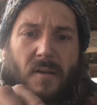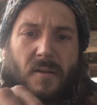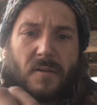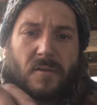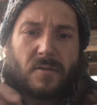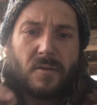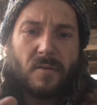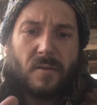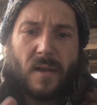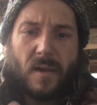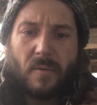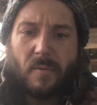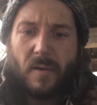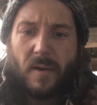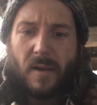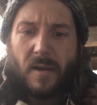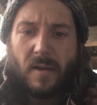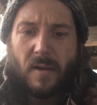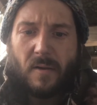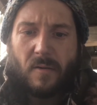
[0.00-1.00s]
so that
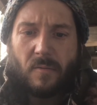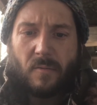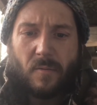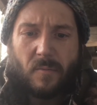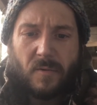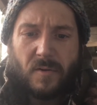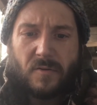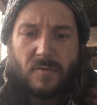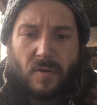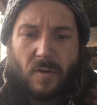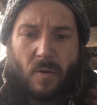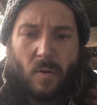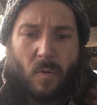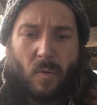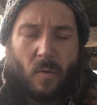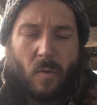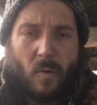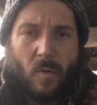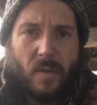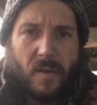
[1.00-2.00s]
way when we drill a
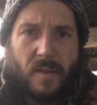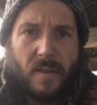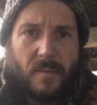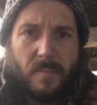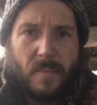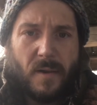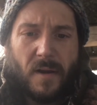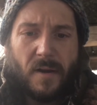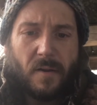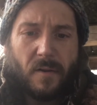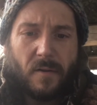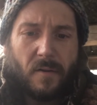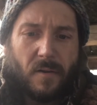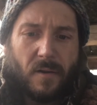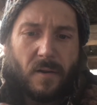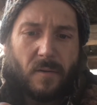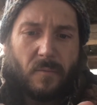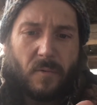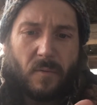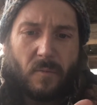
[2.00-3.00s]
hole in the middle
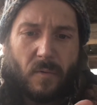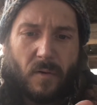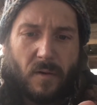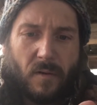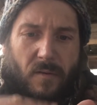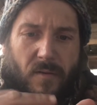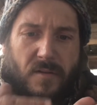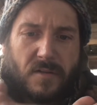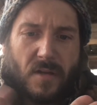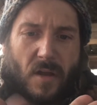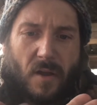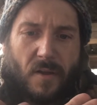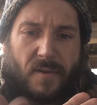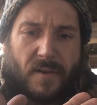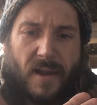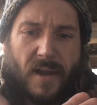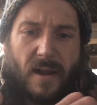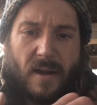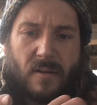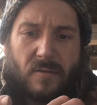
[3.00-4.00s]
and we whittle this all
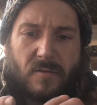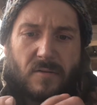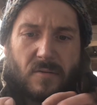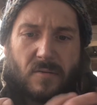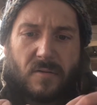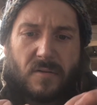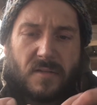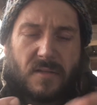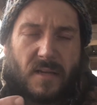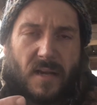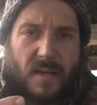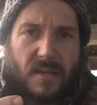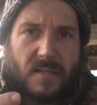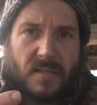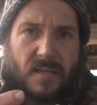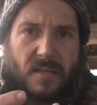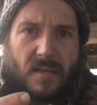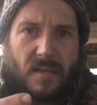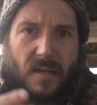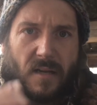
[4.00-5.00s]
down so it's nice
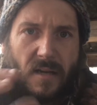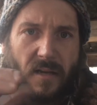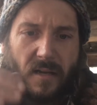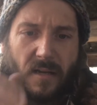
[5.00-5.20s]
and